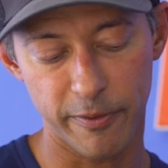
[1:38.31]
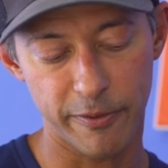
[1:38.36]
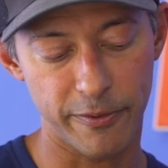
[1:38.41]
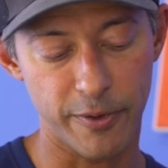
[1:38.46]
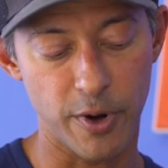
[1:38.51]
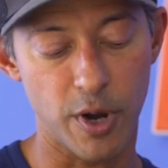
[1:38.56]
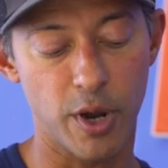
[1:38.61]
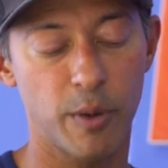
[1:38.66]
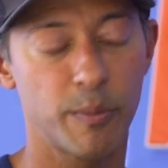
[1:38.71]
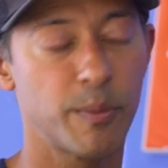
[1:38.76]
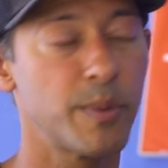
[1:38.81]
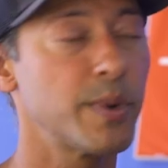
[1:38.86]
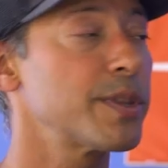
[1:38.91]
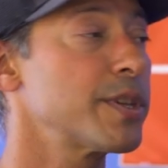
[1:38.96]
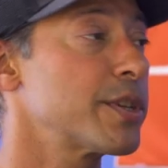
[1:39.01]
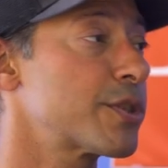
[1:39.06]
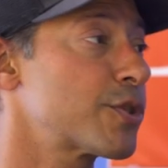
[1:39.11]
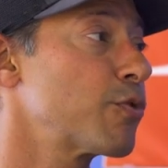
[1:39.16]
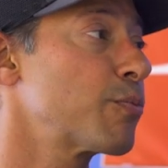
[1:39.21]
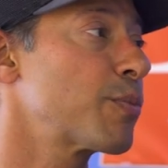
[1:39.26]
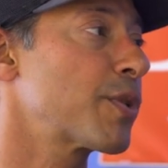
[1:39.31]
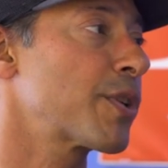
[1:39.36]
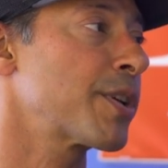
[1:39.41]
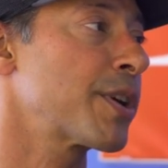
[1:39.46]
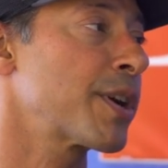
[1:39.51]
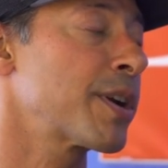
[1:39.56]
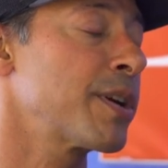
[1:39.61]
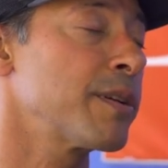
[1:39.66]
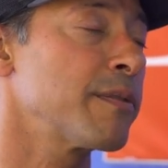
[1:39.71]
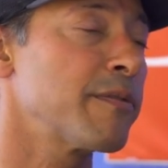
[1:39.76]
from the
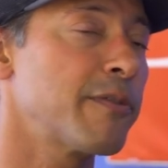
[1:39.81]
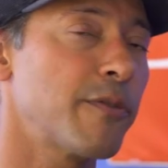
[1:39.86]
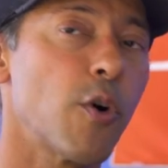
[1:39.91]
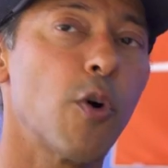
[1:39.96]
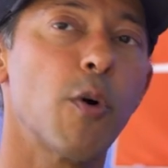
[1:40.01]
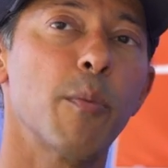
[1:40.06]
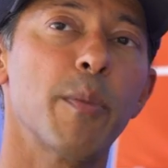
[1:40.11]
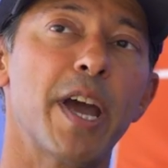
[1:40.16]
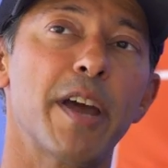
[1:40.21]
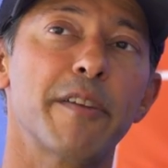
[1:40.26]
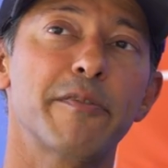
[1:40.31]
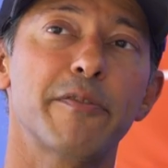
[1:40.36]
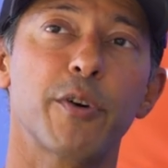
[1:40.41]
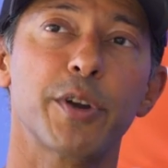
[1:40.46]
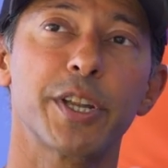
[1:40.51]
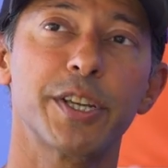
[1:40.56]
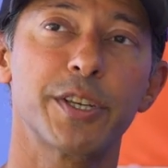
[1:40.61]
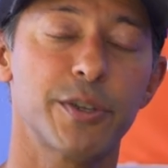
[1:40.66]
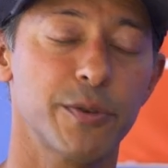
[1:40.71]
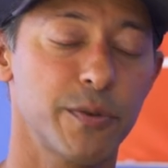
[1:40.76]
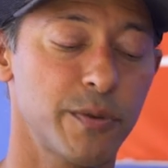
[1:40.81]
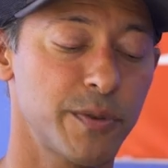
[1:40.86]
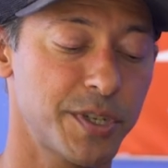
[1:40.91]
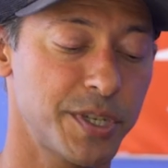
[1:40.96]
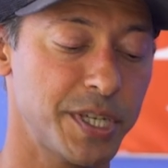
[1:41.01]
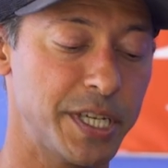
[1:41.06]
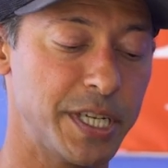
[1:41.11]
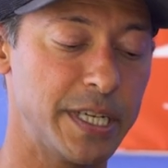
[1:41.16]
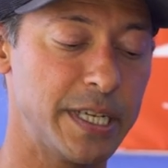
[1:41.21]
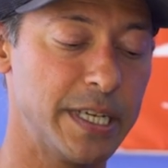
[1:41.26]
supercritical foam at
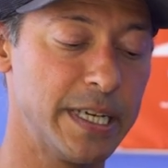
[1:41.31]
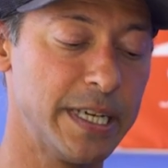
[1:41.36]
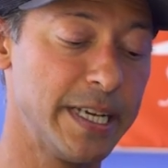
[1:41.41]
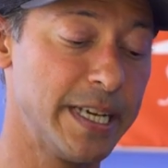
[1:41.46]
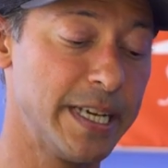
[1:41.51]
42C.